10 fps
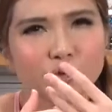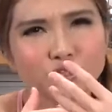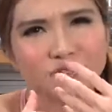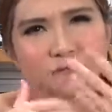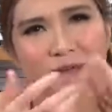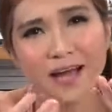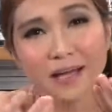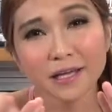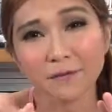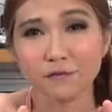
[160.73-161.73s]
which is
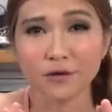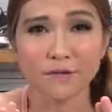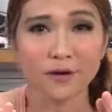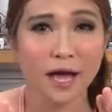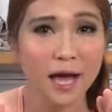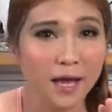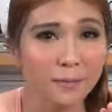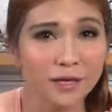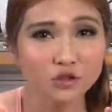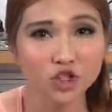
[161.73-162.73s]
fine if you have a
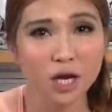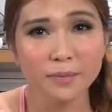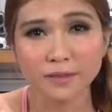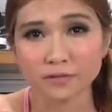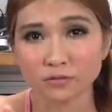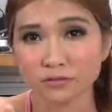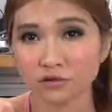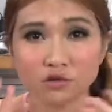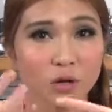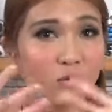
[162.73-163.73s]
high-paying job as a
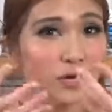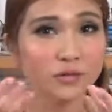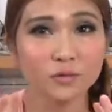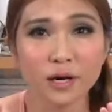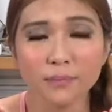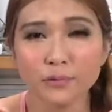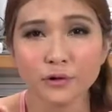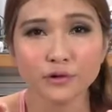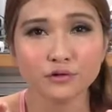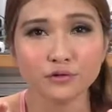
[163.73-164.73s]
software
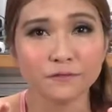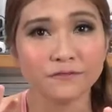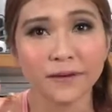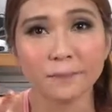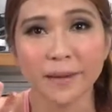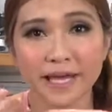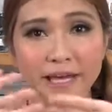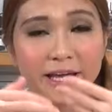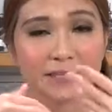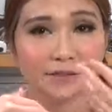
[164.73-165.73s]
developer to fund
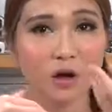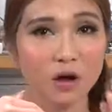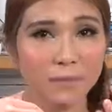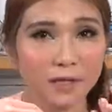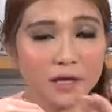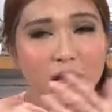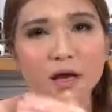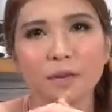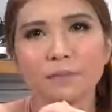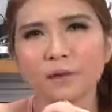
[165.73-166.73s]
making as a hobby,
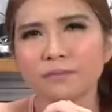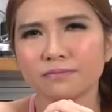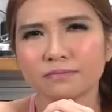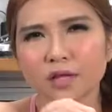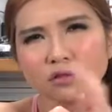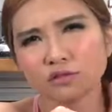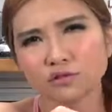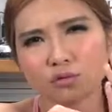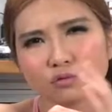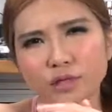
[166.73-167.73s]
but not
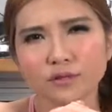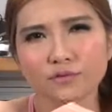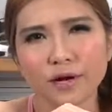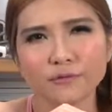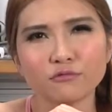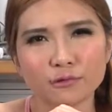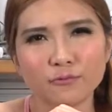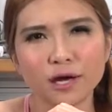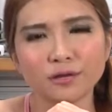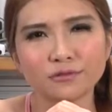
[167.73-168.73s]
so great for
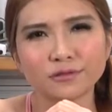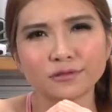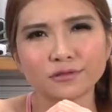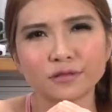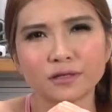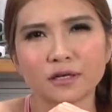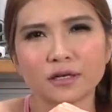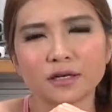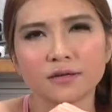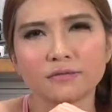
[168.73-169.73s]
everyone else.
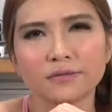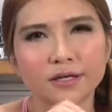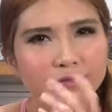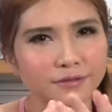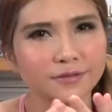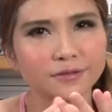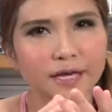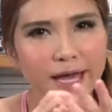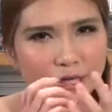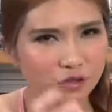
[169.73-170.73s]
There's
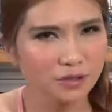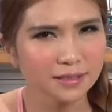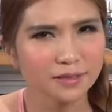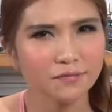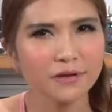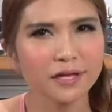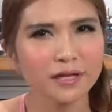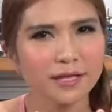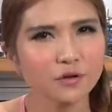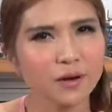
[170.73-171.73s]
actually something
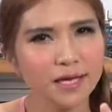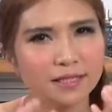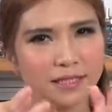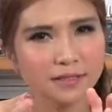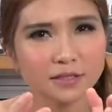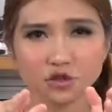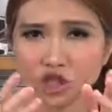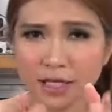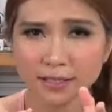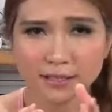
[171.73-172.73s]
little like this in
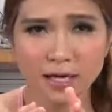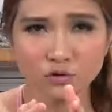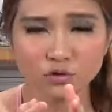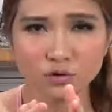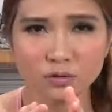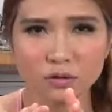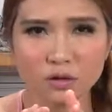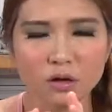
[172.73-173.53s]
Chinese culture.